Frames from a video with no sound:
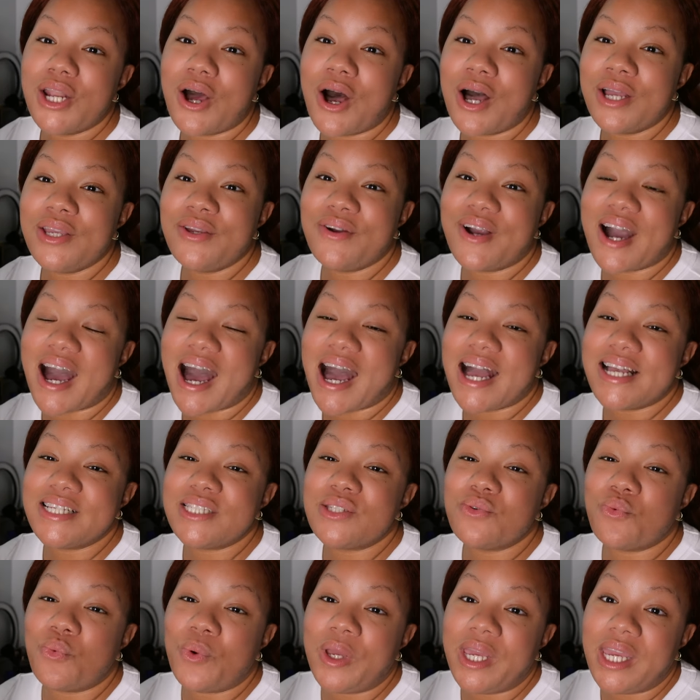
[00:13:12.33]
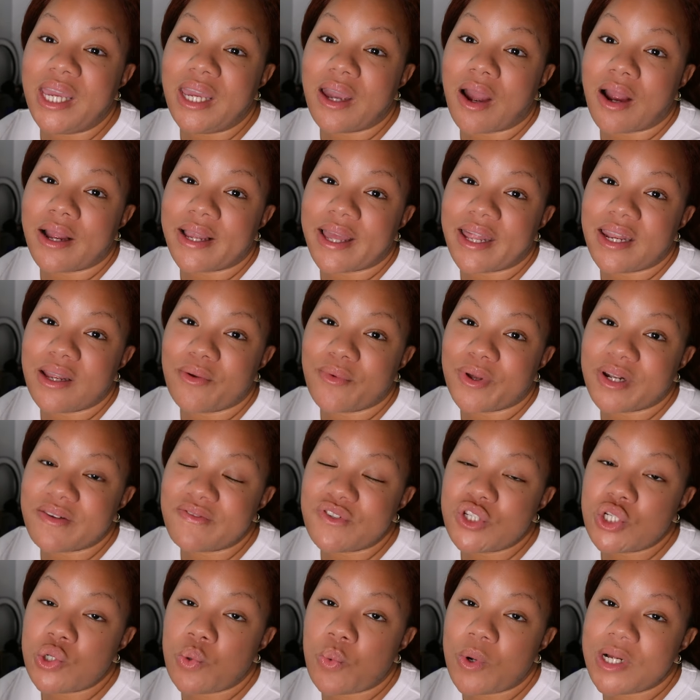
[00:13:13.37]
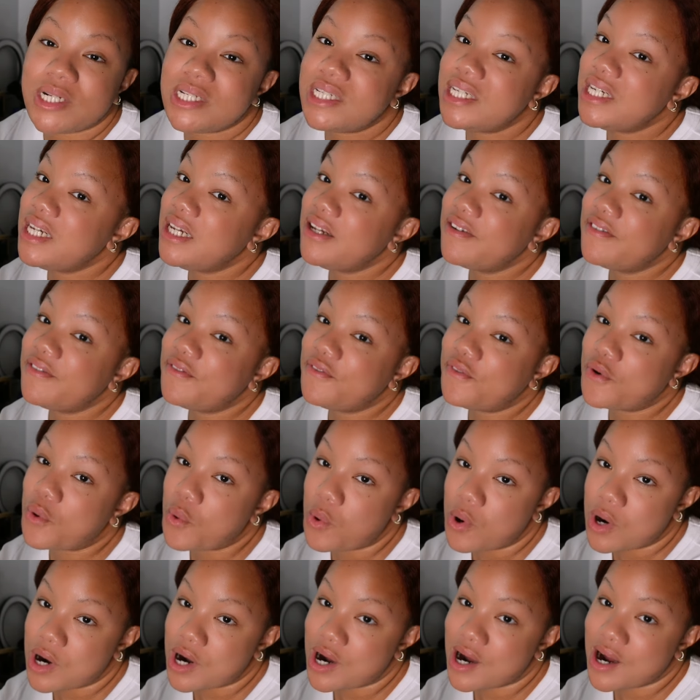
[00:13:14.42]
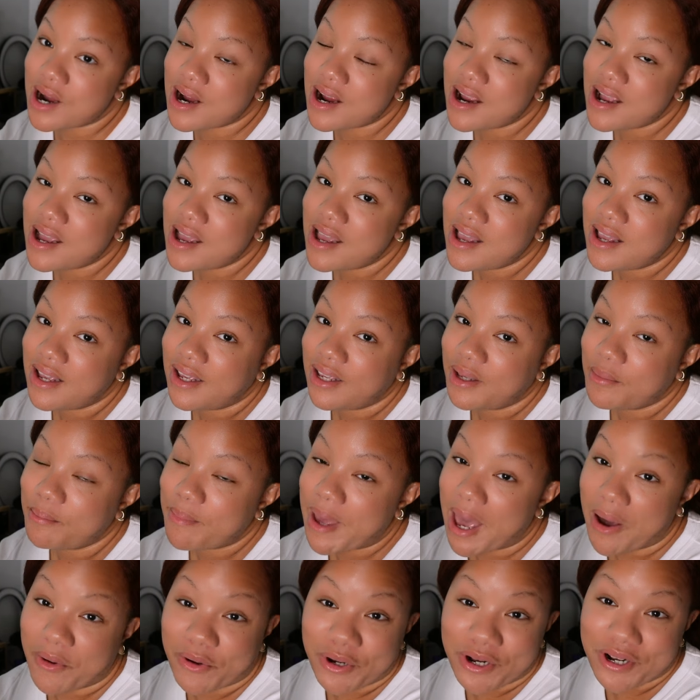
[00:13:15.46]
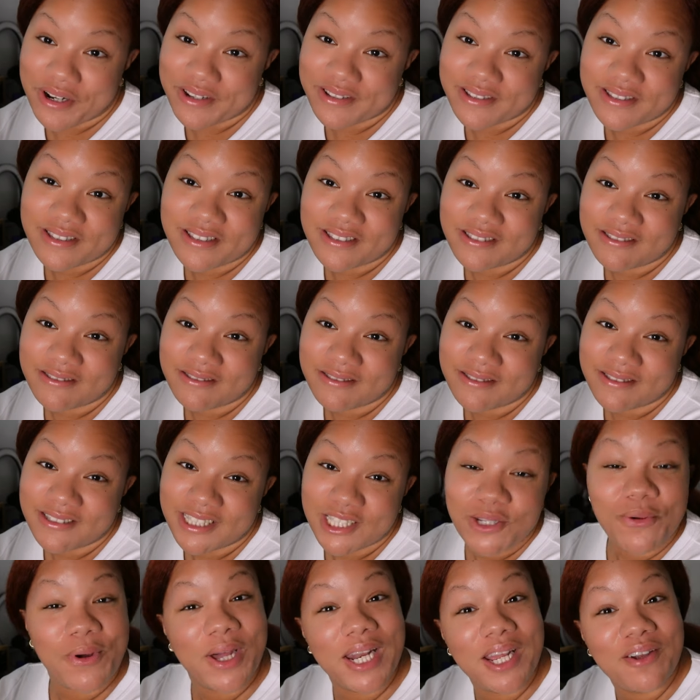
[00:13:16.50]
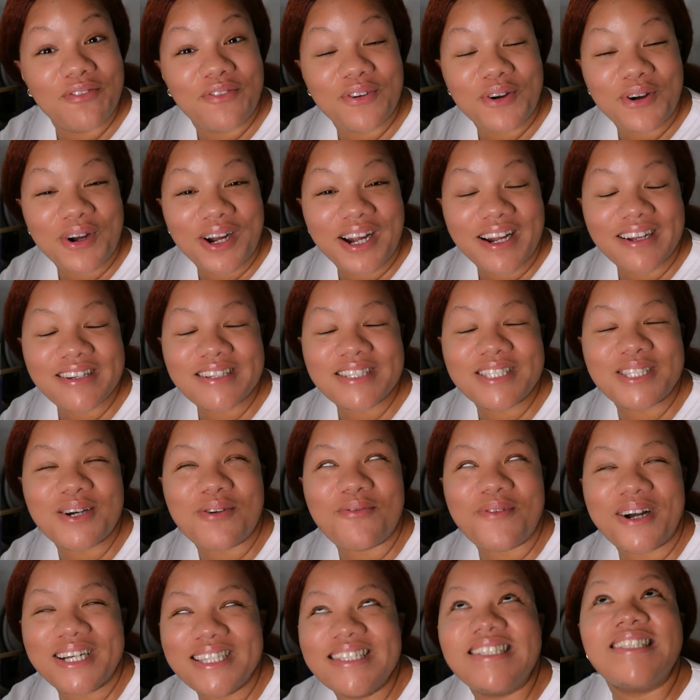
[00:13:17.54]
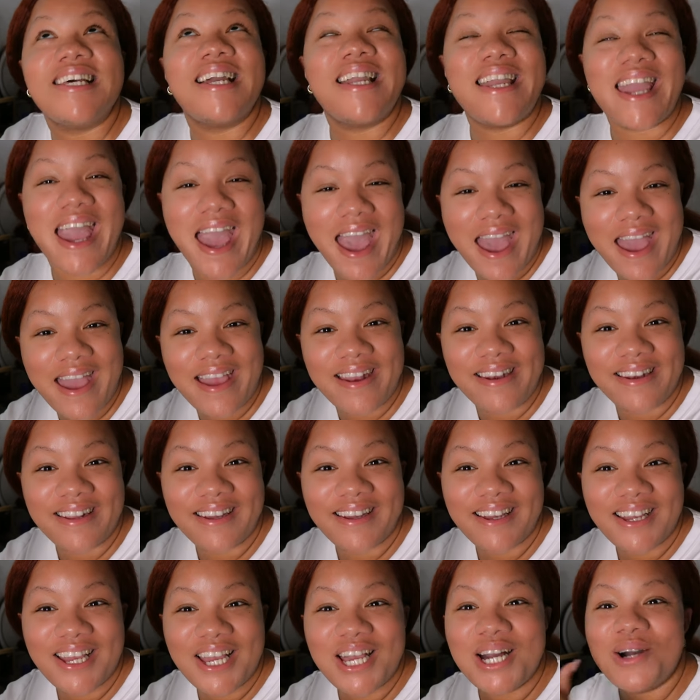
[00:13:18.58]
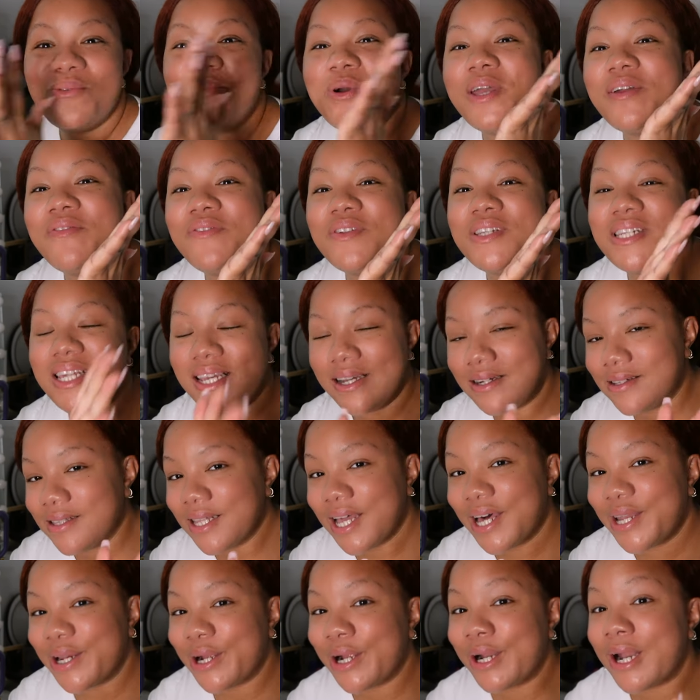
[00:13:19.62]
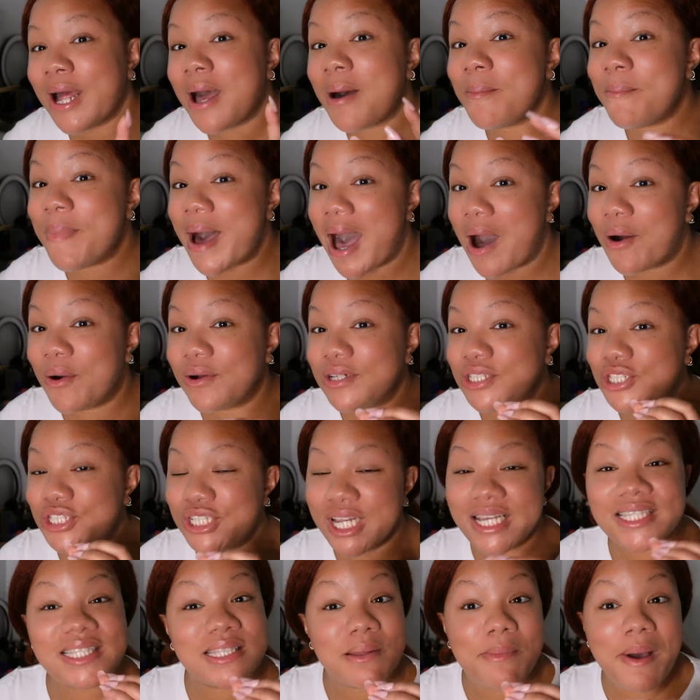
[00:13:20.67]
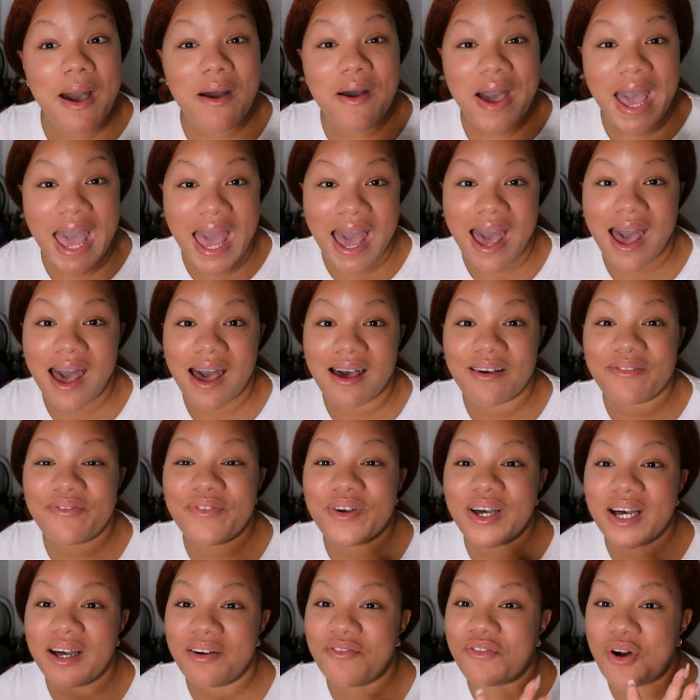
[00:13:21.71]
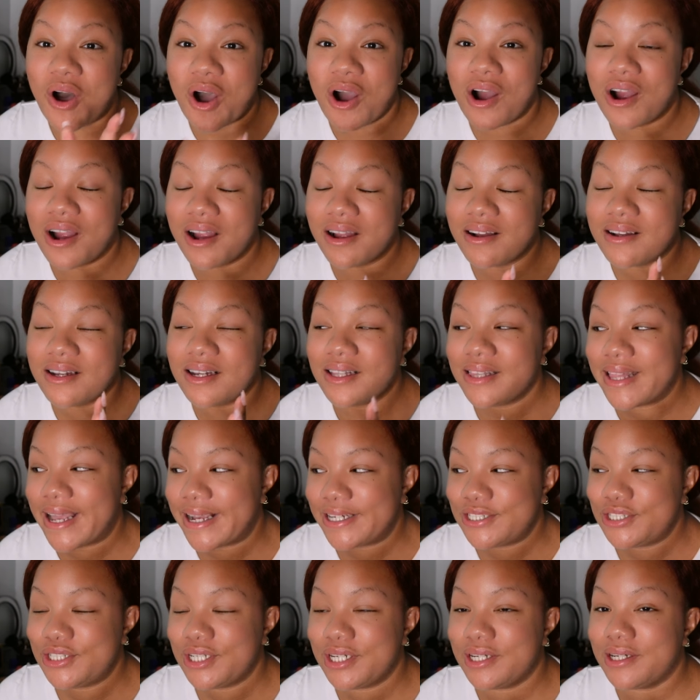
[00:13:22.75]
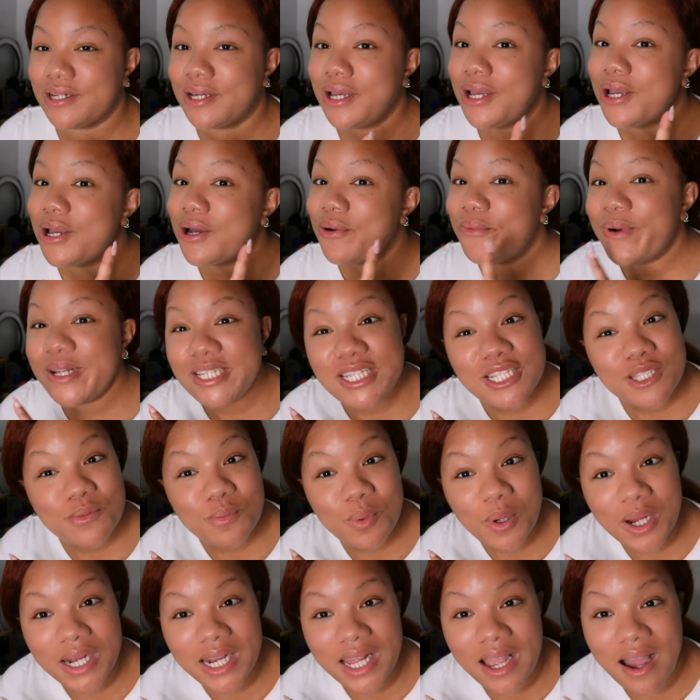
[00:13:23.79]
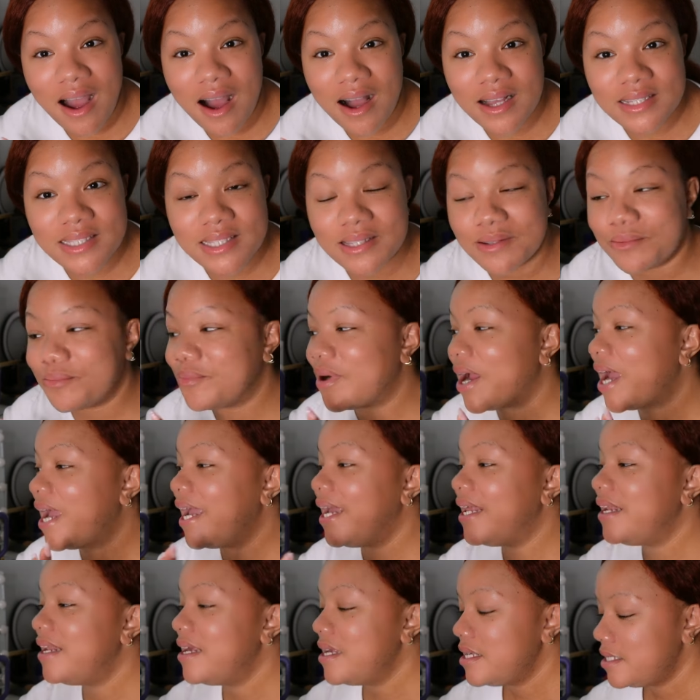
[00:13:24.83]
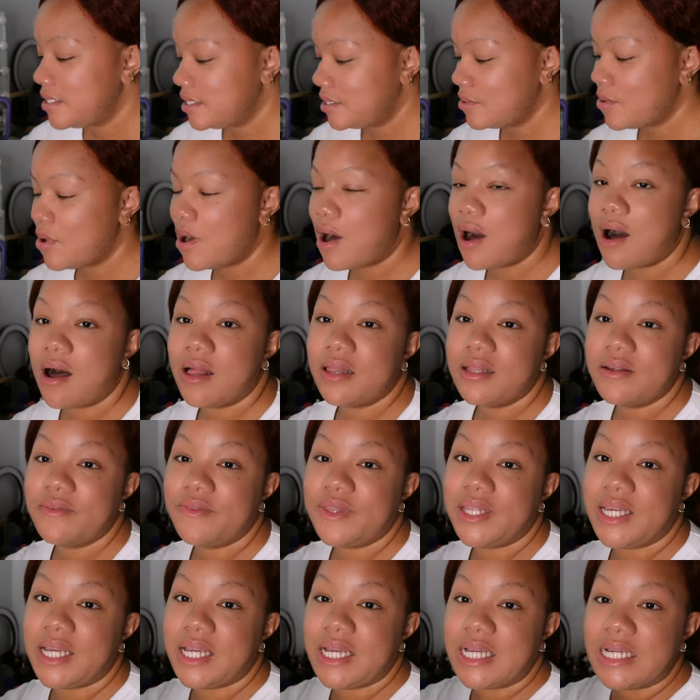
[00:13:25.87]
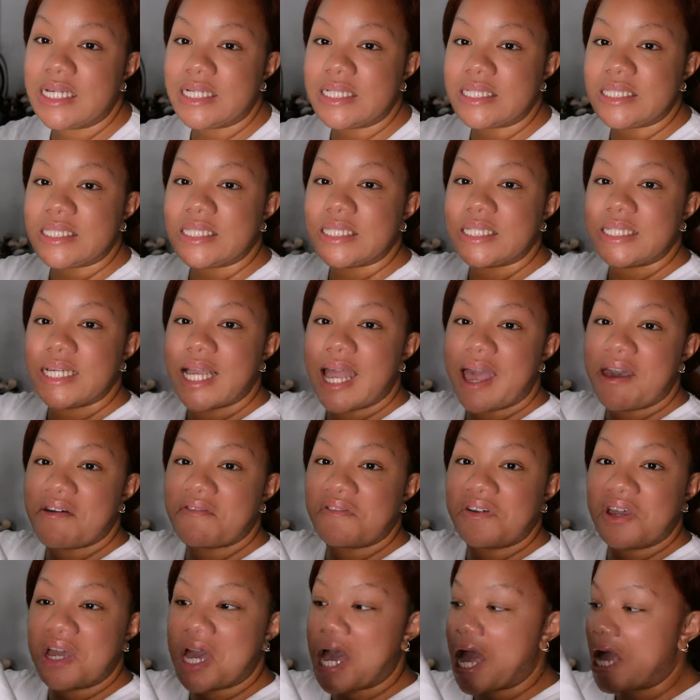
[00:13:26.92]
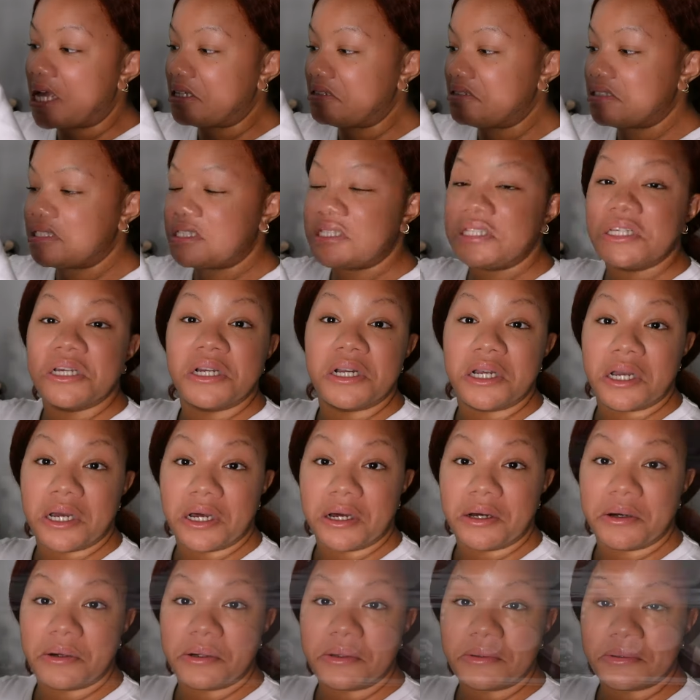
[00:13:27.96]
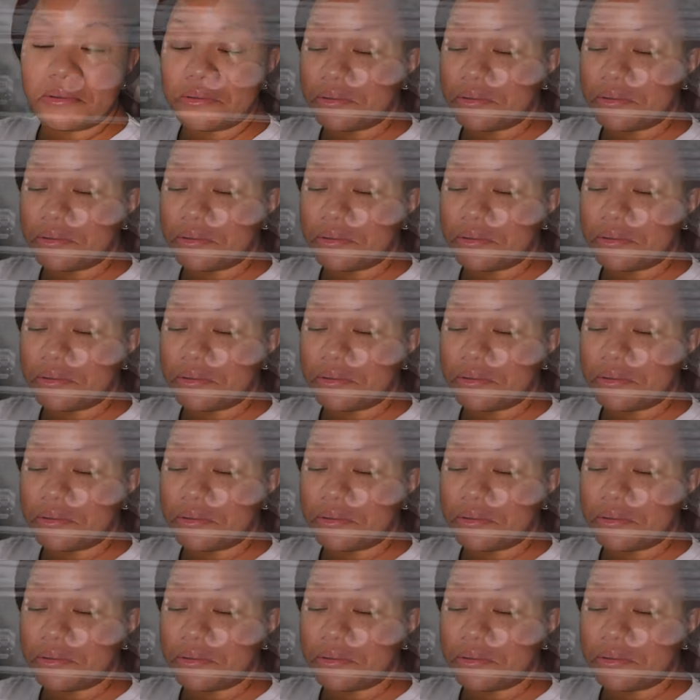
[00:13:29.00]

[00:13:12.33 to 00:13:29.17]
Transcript: all, you guys, we are getting rid of 24 powders. 24. So once again, we've decluttered about just about half of our collection, which is pretty awesome, right? So all of these have got to go.